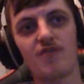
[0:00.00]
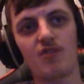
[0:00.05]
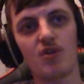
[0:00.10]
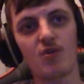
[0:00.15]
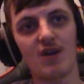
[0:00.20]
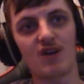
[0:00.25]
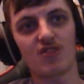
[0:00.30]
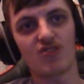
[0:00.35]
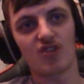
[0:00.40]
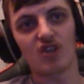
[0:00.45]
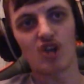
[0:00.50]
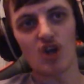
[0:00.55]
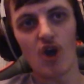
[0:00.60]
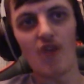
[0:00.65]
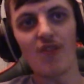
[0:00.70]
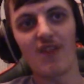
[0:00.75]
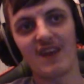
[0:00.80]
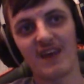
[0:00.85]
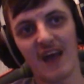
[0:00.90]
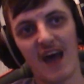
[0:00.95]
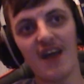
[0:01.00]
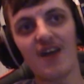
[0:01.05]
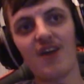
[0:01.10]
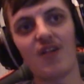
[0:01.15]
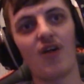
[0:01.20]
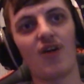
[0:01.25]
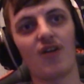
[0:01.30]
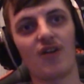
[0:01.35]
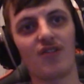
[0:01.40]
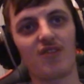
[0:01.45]
you actually got the
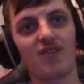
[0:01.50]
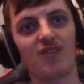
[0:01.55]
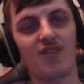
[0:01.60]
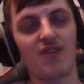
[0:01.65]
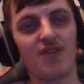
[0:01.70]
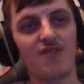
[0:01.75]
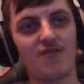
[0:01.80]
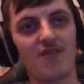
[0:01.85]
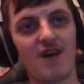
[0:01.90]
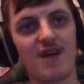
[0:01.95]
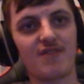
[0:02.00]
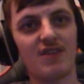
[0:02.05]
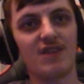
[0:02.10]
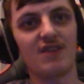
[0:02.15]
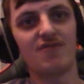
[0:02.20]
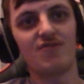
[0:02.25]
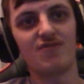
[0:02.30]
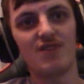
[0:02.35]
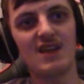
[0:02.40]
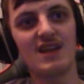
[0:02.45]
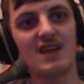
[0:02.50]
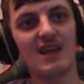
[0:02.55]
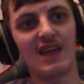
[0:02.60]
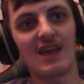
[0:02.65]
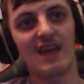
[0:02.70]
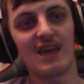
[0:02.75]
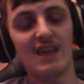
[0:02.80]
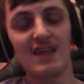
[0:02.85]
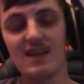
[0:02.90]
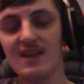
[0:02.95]
dialogue and stuff rather than reading
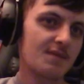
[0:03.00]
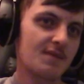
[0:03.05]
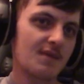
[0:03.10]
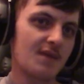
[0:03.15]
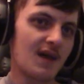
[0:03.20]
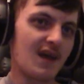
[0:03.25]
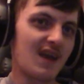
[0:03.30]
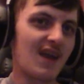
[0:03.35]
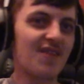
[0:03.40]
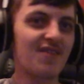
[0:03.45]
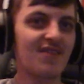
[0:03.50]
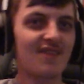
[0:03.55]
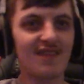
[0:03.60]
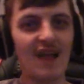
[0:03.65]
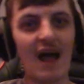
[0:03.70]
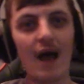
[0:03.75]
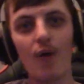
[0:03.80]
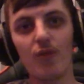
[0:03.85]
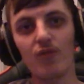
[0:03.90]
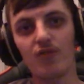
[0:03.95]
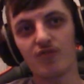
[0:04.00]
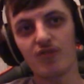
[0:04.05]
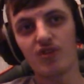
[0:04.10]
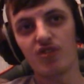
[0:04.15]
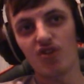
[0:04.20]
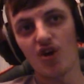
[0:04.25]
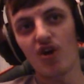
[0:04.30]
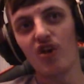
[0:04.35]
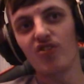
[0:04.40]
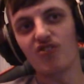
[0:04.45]
it. I guess sound
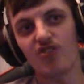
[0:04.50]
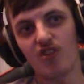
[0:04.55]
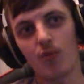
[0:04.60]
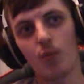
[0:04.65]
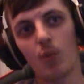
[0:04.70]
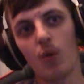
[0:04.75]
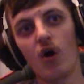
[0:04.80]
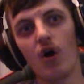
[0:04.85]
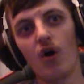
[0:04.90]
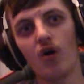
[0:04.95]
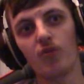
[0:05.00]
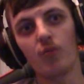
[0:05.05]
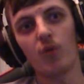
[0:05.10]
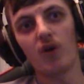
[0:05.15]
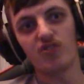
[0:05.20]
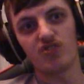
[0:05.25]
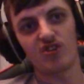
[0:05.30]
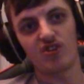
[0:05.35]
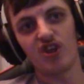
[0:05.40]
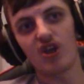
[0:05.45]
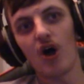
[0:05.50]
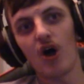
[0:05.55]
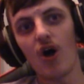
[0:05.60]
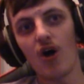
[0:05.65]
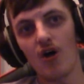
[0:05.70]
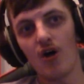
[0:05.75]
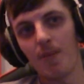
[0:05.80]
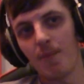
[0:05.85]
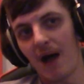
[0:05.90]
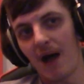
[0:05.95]
returned to the world once she got
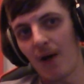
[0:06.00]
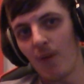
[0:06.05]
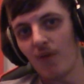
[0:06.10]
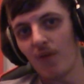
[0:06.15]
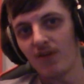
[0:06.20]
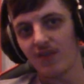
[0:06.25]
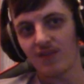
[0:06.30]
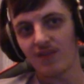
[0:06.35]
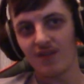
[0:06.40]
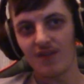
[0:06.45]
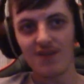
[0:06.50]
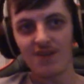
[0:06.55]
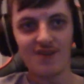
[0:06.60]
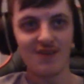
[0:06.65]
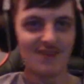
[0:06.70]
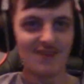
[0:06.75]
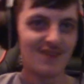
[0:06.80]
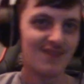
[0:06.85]
her powers. That's